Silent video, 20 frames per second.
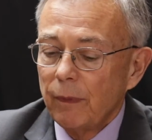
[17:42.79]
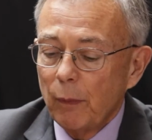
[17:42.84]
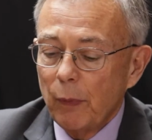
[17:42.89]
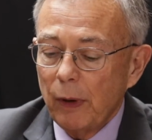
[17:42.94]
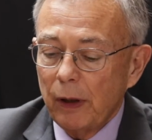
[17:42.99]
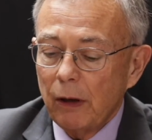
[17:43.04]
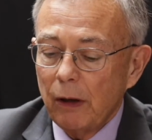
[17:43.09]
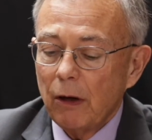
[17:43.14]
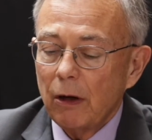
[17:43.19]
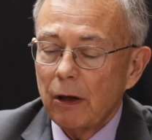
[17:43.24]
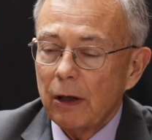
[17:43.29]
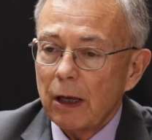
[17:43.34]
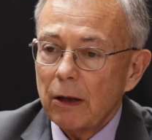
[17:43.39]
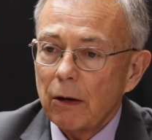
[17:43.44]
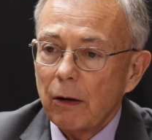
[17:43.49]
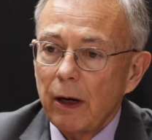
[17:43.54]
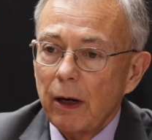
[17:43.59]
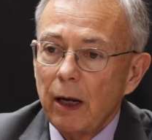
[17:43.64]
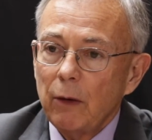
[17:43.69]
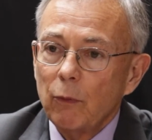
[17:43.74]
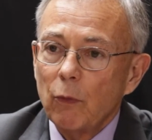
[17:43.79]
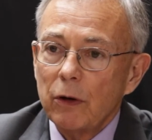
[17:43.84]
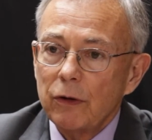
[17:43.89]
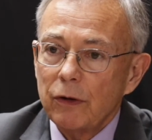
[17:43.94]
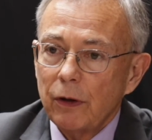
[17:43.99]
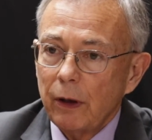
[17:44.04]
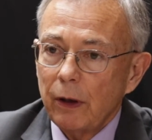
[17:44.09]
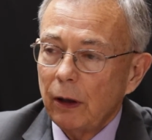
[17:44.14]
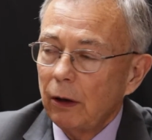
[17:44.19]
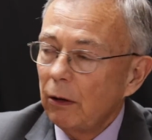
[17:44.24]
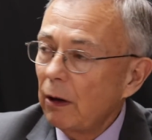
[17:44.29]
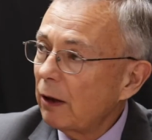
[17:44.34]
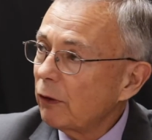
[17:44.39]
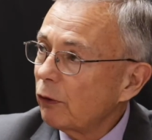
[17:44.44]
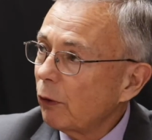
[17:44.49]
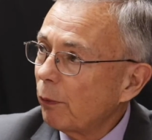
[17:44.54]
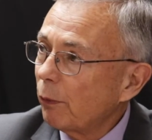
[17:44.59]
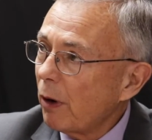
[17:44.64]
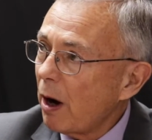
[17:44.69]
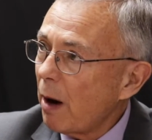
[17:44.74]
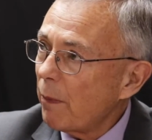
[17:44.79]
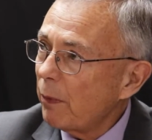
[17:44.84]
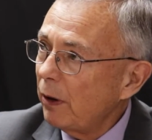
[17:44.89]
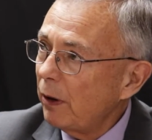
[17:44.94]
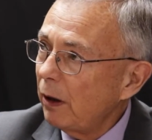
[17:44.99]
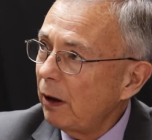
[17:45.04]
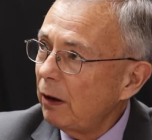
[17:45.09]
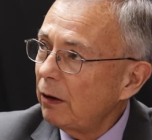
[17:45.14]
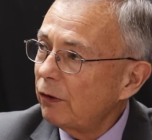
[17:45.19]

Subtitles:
But then on the other hand, what's the intellectual property